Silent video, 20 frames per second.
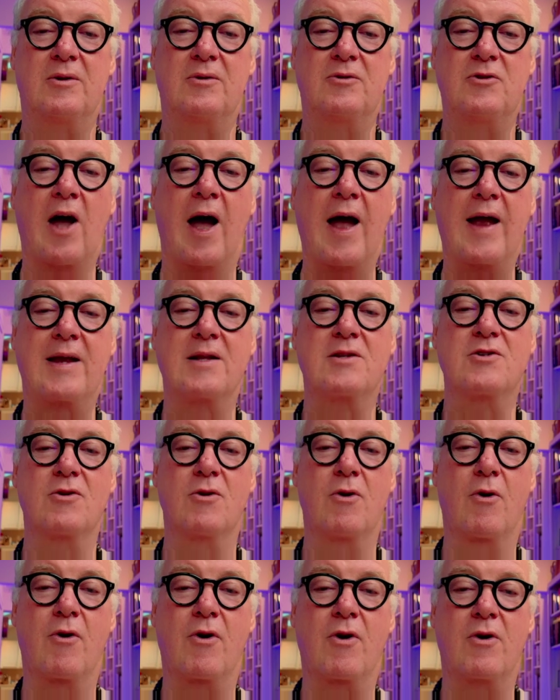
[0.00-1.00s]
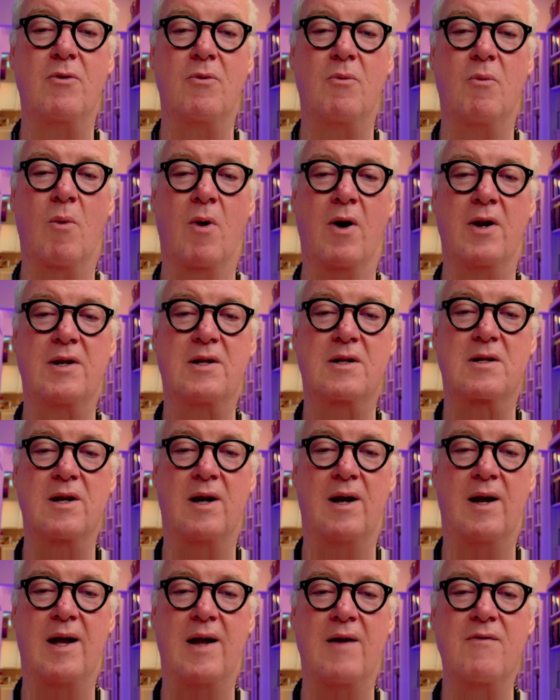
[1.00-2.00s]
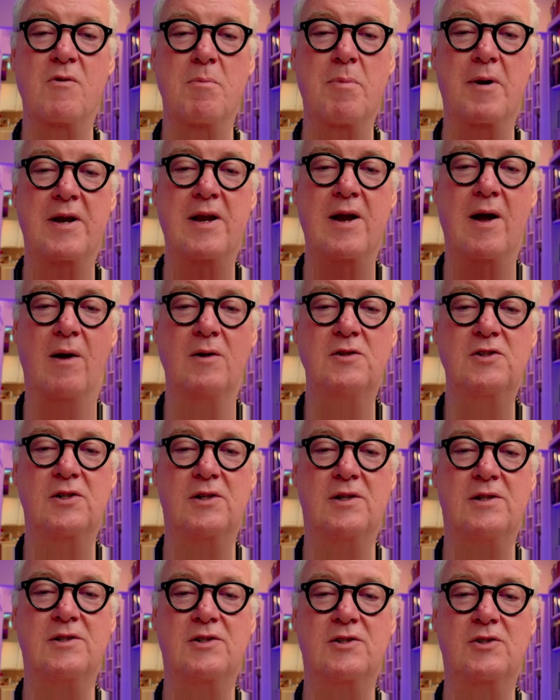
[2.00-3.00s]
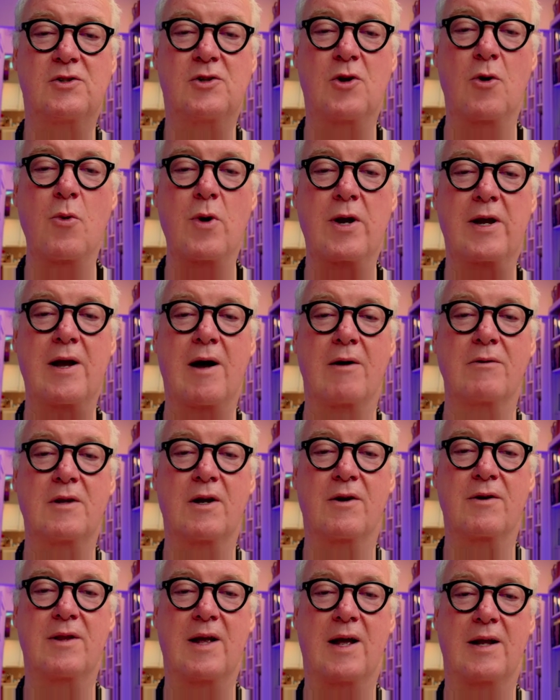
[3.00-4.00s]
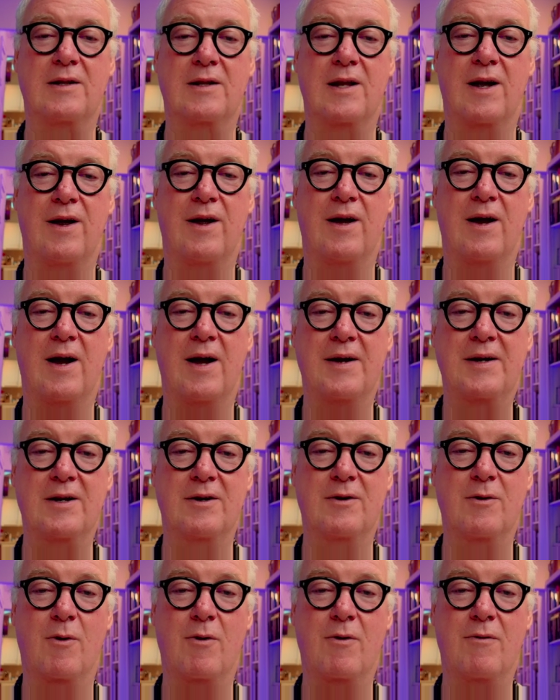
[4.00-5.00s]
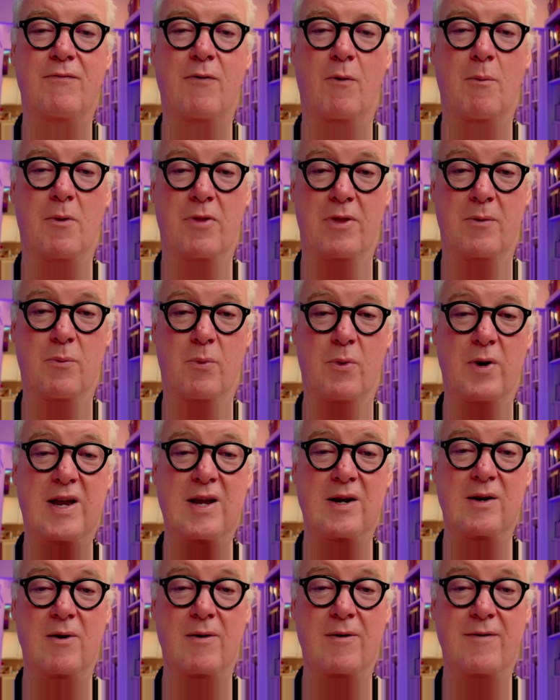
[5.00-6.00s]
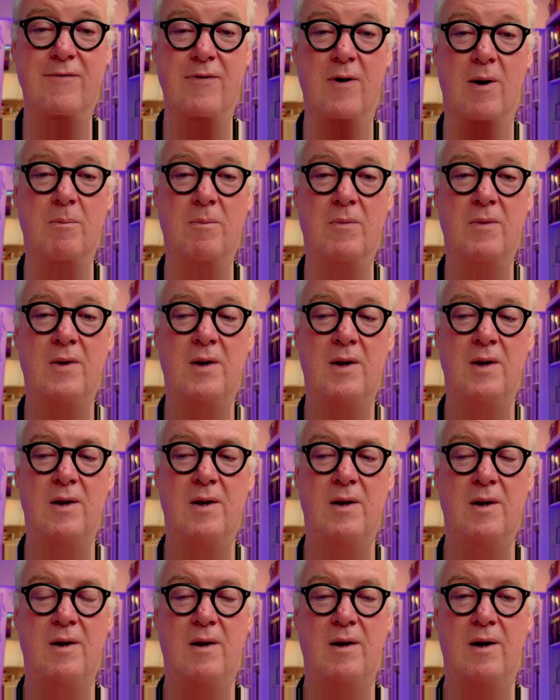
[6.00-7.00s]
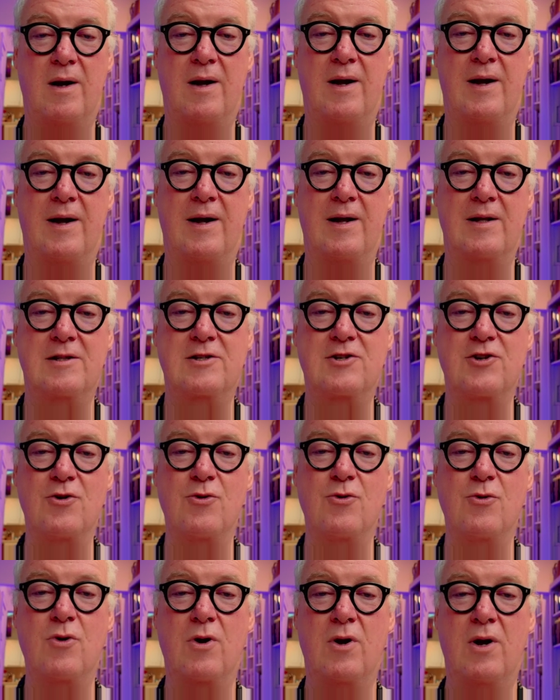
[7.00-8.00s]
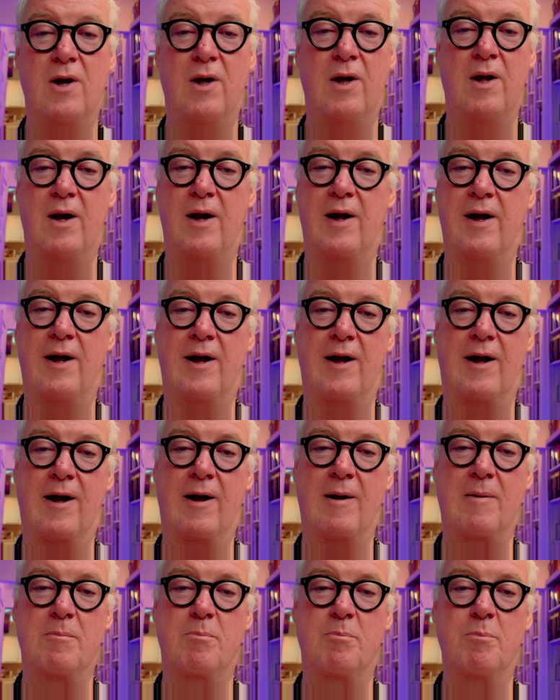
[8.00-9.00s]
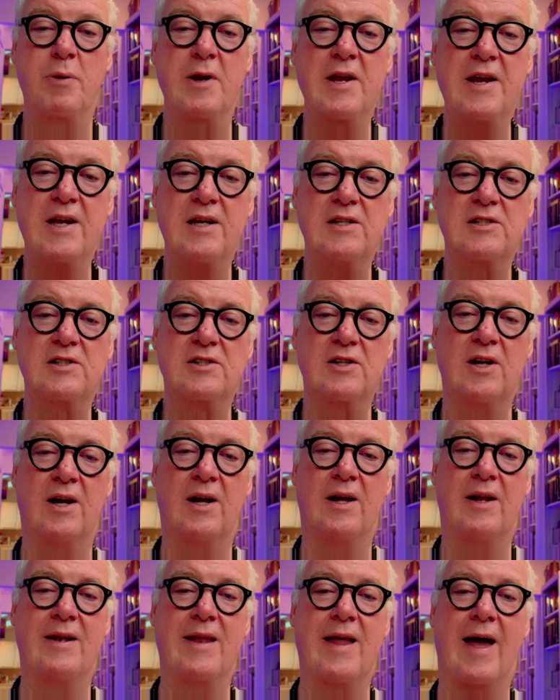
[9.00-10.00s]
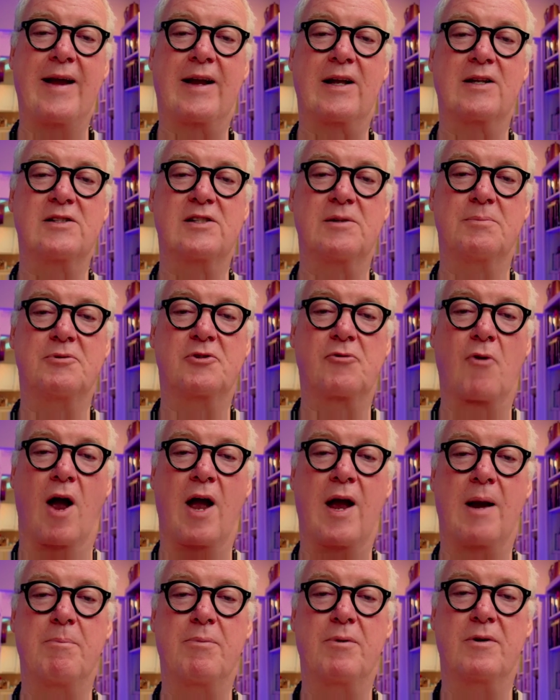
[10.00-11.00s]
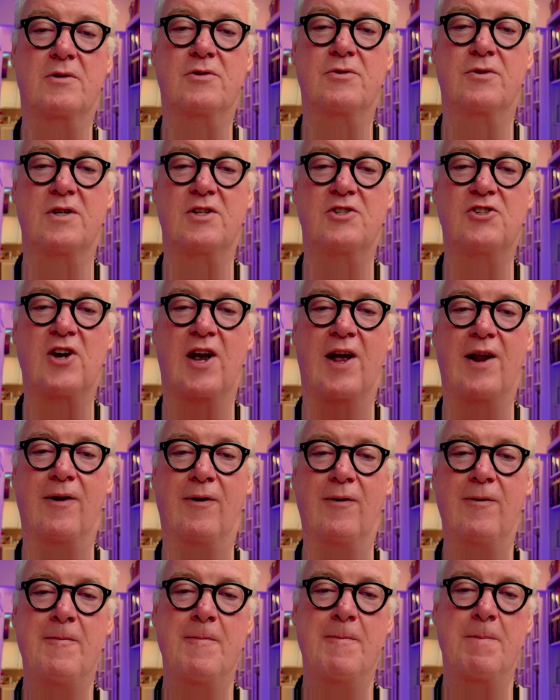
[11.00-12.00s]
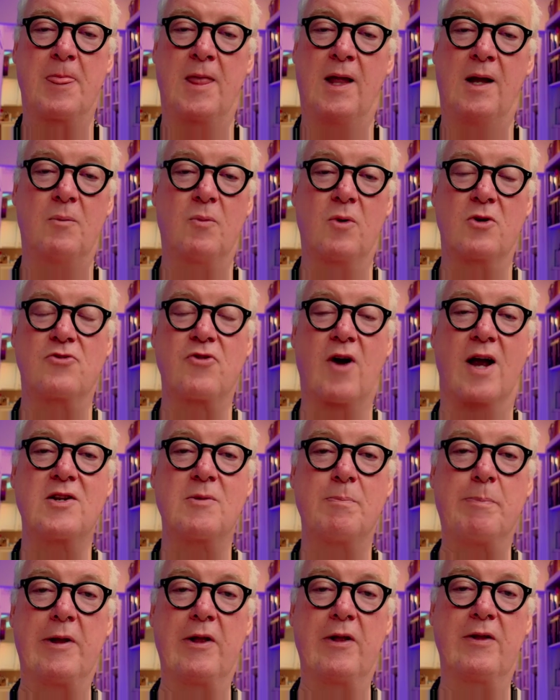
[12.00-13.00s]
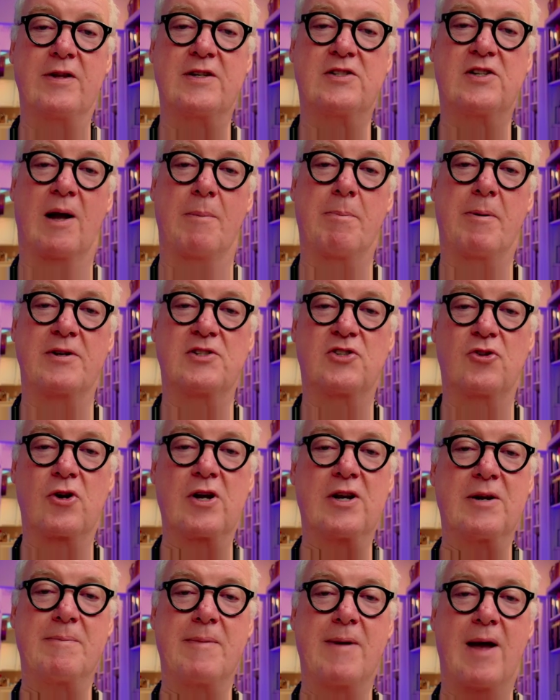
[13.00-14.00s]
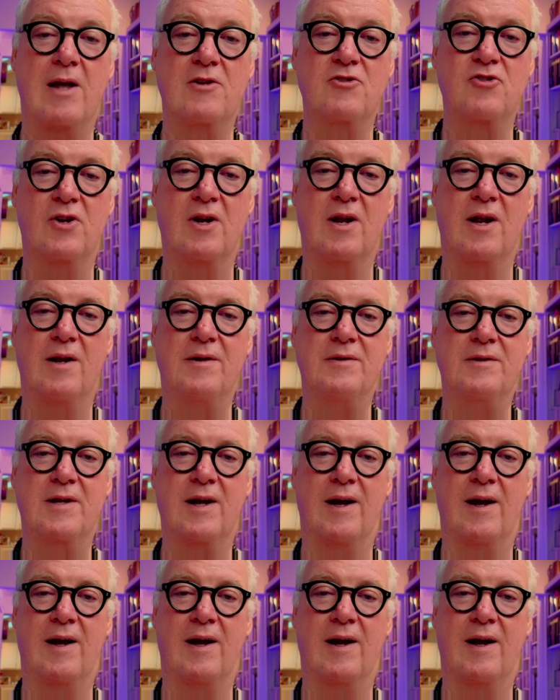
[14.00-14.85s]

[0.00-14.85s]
dying to learn what everybody else is doing out there that I can learn from, or that we can learn from too. Please like and subscribe to the channel. We're trying to build this up, as you can imagine, and